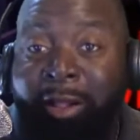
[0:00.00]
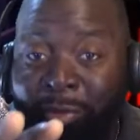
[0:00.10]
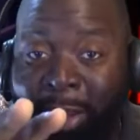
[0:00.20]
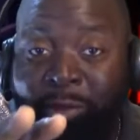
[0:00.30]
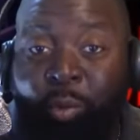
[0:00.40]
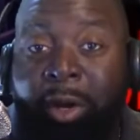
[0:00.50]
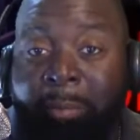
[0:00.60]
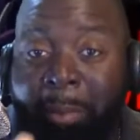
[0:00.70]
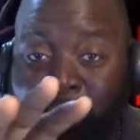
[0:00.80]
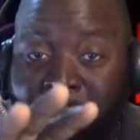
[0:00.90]
That's one of the
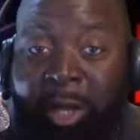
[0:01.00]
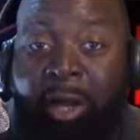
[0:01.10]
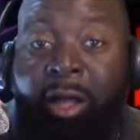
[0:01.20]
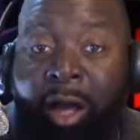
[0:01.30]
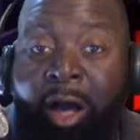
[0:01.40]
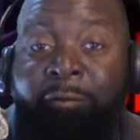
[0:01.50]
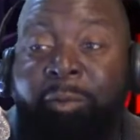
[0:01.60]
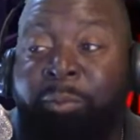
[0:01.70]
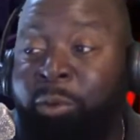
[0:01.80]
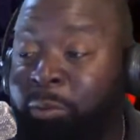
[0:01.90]
most
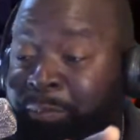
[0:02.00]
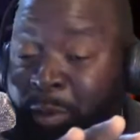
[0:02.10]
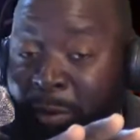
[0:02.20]
uncomfortable